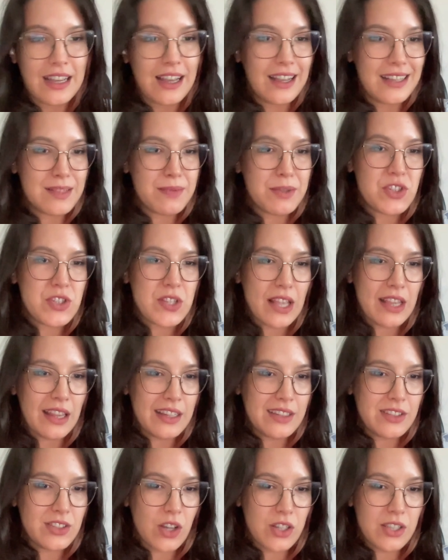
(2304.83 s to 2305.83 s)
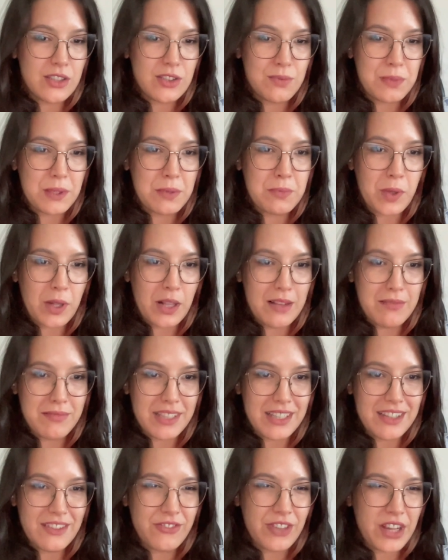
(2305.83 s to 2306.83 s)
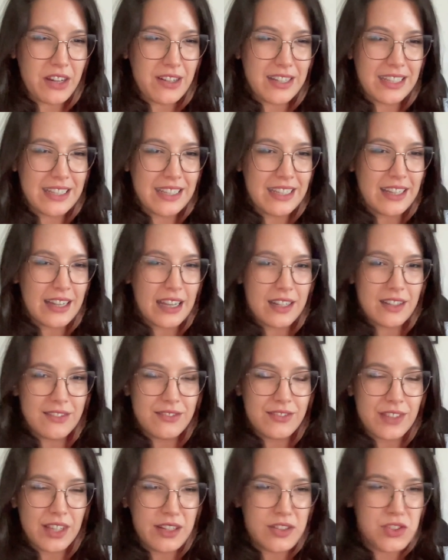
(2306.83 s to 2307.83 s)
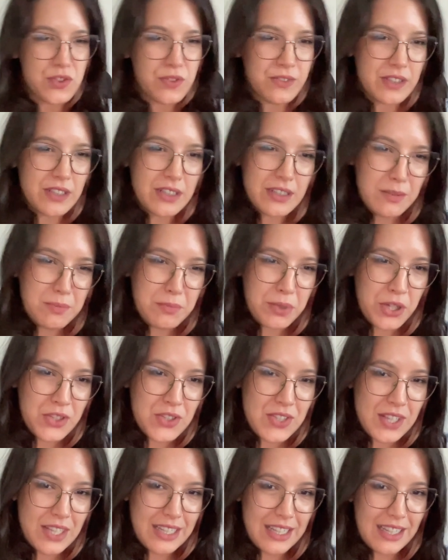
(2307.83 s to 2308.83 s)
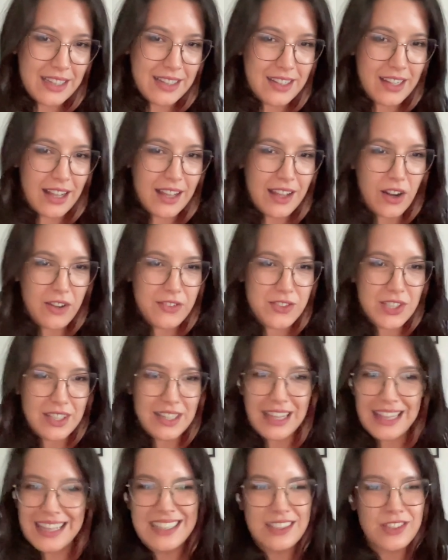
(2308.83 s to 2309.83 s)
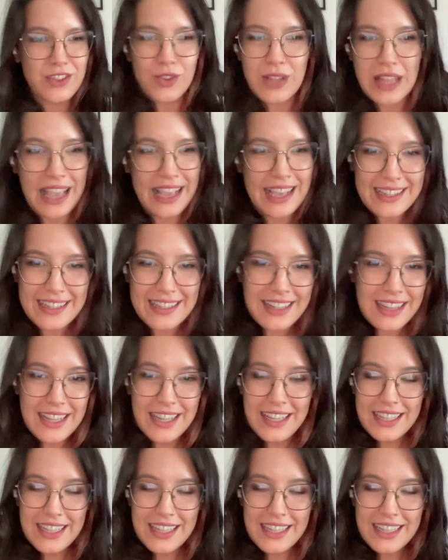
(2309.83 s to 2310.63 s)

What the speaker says: Like as much as I like talking to people, I'm like very kind of an introverted person, and I often like I don't like